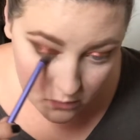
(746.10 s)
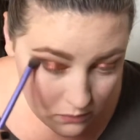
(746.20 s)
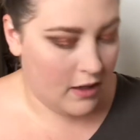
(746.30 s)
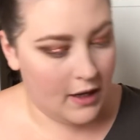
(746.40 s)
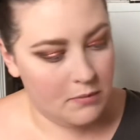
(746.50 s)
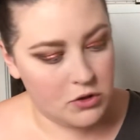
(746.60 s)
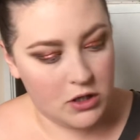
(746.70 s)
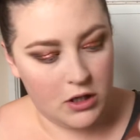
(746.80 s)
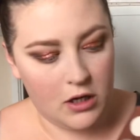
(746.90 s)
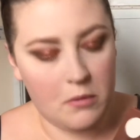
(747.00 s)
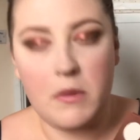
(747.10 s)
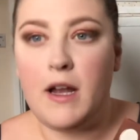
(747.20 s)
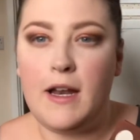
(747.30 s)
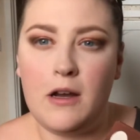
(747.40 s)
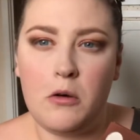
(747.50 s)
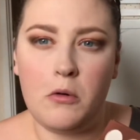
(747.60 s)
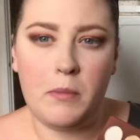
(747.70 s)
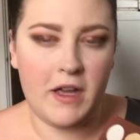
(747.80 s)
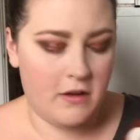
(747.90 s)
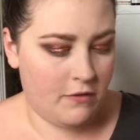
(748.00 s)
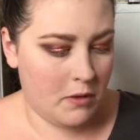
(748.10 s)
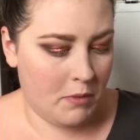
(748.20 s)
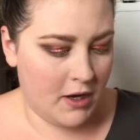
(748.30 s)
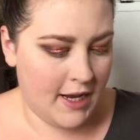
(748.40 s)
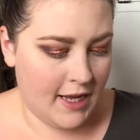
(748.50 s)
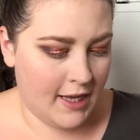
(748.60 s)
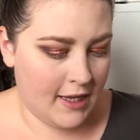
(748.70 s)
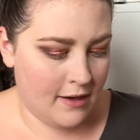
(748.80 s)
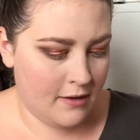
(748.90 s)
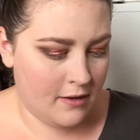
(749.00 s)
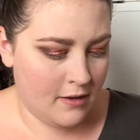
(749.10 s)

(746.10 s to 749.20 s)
Then I am just going to go in with a little bit of the Butt Naked